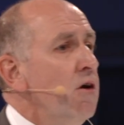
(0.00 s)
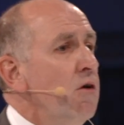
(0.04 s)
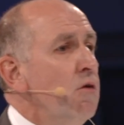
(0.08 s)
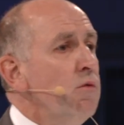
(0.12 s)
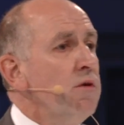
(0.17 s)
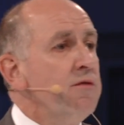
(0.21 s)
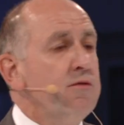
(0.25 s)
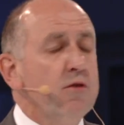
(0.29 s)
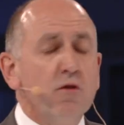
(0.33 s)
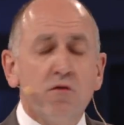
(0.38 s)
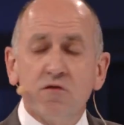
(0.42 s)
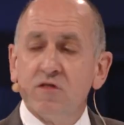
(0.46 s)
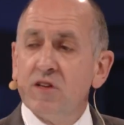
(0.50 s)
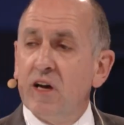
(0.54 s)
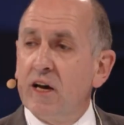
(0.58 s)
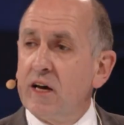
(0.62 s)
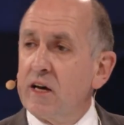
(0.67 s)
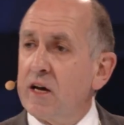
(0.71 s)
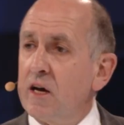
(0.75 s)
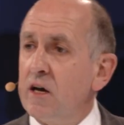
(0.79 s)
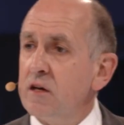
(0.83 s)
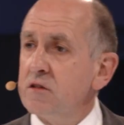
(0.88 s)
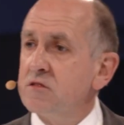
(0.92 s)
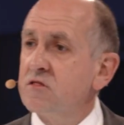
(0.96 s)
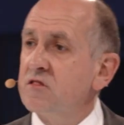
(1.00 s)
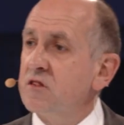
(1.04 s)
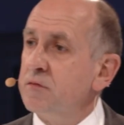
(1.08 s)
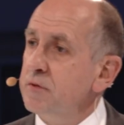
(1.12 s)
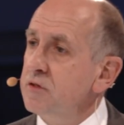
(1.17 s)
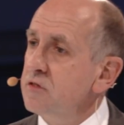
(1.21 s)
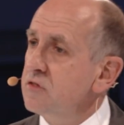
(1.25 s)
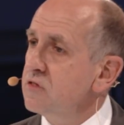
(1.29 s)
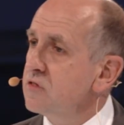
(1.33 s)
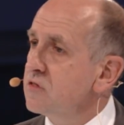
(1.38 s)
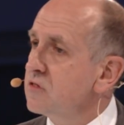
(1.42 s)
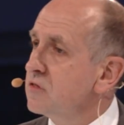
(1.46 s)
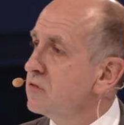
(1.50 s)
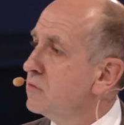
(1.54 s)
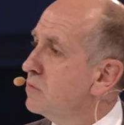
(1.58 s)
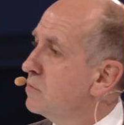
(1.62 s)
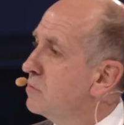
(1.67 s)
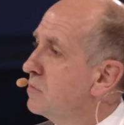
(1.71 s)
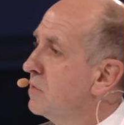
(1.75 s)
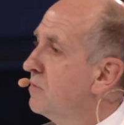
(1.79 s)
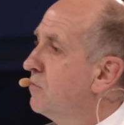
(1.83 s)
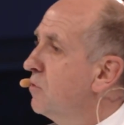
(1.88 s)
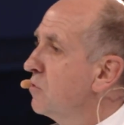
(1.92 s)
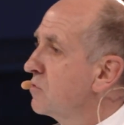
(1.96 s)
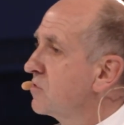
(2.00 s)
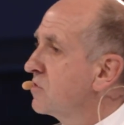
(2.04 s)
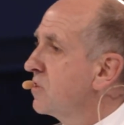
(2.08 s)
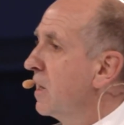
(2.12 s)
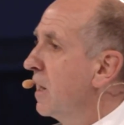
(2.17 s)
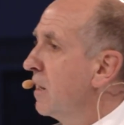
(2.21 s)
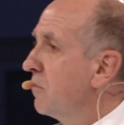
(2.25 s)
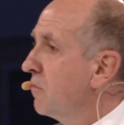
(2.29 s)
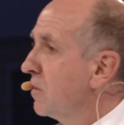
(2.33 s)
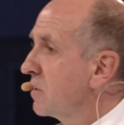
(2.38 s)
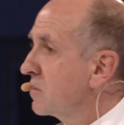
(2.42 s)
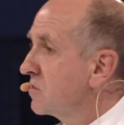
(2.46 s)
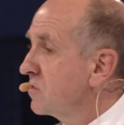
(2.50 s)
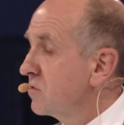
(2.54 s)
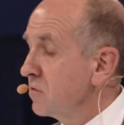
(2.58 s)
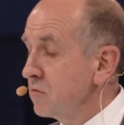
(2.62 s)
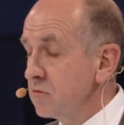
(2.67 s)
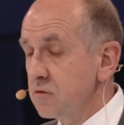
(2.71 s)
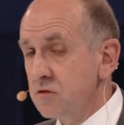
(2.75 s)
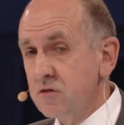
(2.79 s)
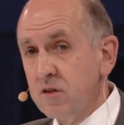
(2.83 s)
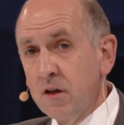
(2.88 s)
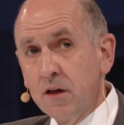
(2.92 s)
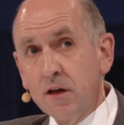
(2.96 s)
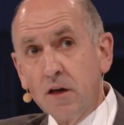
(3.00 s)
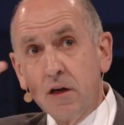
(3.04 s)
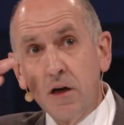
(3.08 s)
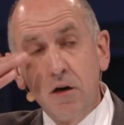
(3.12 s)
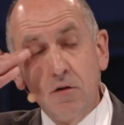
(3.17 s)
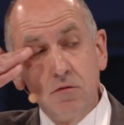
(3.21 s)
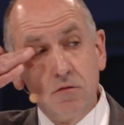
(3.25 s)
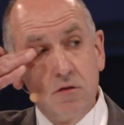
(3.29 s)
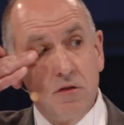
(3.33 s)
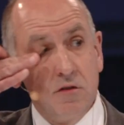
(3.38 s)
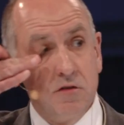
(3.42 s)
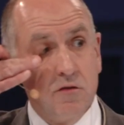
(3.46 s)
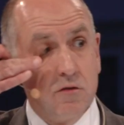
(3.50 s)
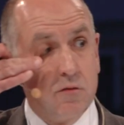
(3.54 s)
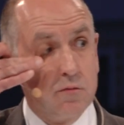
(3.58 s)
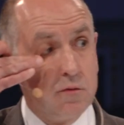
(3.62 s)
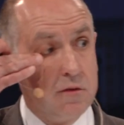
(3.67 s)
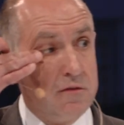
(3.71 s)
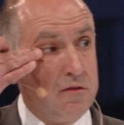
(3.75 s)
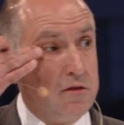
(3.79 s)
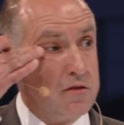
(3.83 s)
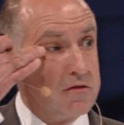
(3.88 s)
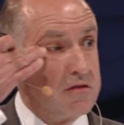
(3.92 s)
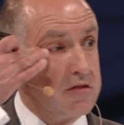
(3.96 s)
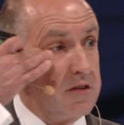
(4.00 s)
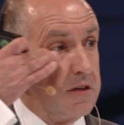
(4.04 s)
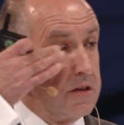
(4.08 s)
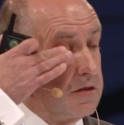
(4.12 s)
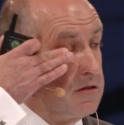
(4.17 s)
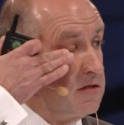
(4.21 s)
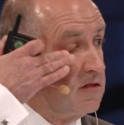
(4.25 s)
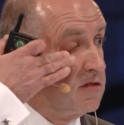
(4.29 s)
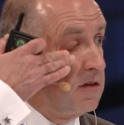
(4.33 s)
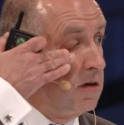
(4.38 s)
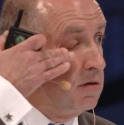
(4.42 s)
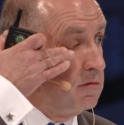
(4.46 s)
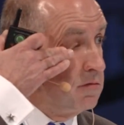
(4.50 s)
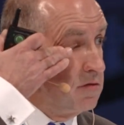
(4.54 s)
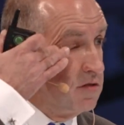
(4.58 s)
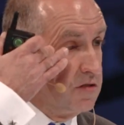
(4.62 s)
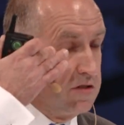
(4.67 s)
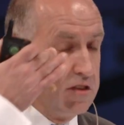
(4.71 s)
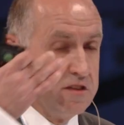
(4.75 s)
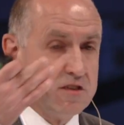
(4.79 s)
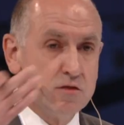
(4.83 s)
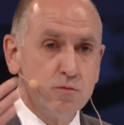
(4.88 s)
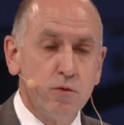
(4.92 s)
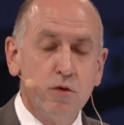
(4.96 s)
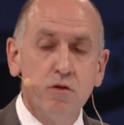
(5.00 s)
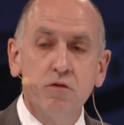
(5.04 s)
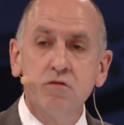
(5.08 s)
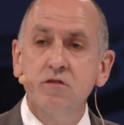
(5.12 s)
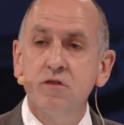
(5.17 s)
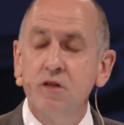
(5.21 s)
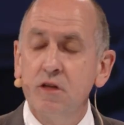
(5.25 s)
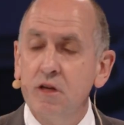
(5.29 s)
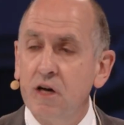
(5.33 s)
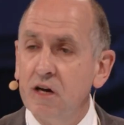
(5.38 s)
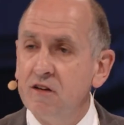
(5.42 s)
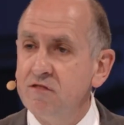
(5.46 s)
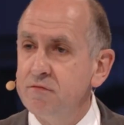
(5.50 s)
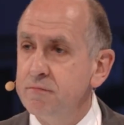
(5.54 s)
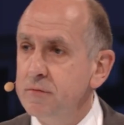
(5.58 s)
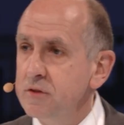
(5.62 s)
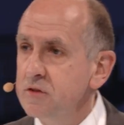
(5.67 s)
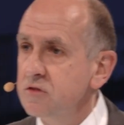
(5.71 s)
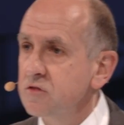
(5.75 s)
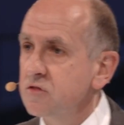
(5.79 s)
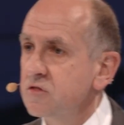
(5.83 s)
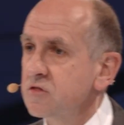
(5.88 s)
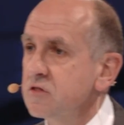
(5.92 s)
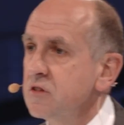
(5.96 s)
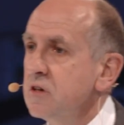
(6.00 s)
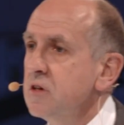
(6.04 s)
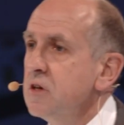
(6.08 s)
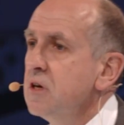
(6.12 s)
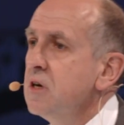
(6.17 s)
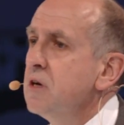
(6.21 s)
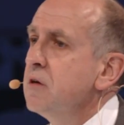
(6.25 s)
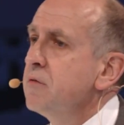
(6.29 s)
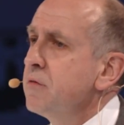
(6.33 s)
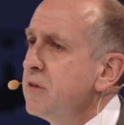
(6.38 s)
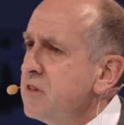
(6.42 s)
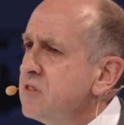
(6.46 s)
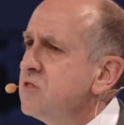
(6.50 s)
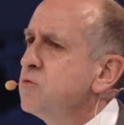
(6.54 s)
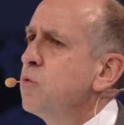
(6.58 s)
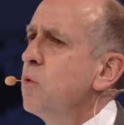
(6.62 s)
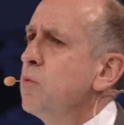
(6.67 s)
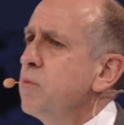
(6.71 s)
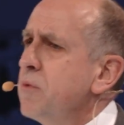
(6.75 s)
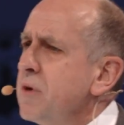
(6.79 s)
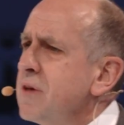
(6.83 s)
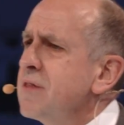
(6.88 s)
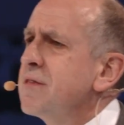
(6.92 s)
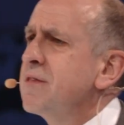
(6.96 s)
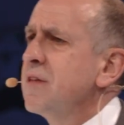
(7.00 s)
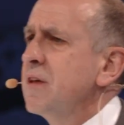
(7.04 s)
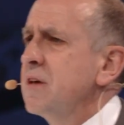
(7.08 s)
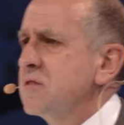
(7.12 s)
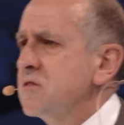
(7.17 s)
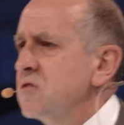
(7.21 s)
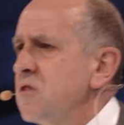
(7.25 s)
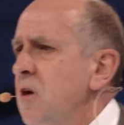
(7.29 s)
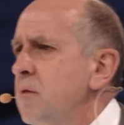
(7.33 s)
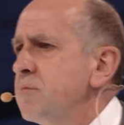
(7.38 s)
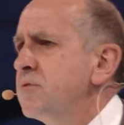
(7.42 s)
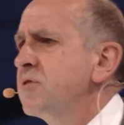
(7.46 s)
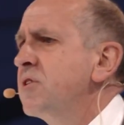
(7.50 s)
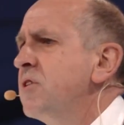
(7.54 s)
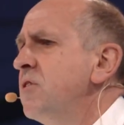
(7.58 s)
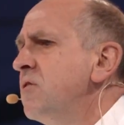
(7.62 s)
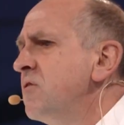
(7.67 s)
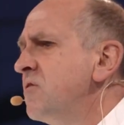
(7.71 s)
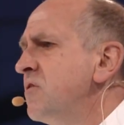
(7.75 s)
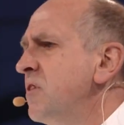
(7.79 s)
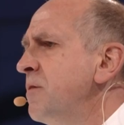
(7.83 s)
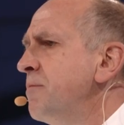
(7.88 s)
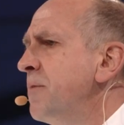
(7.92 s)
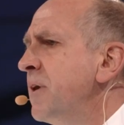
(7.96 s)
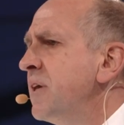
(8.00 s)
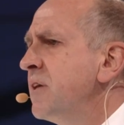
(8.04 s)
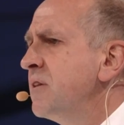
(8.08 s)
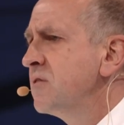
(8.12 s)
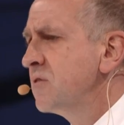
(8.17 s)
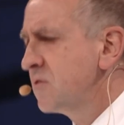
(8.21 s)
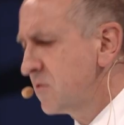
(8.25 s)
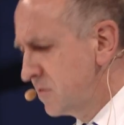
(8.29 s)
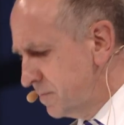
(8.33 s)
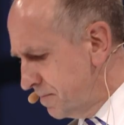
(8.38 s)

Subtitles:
We've looked at our customers, we've looked at our external stakeholders, we've looked at the consultancies, we've looked at the governments. This is what we think cybersecurity means.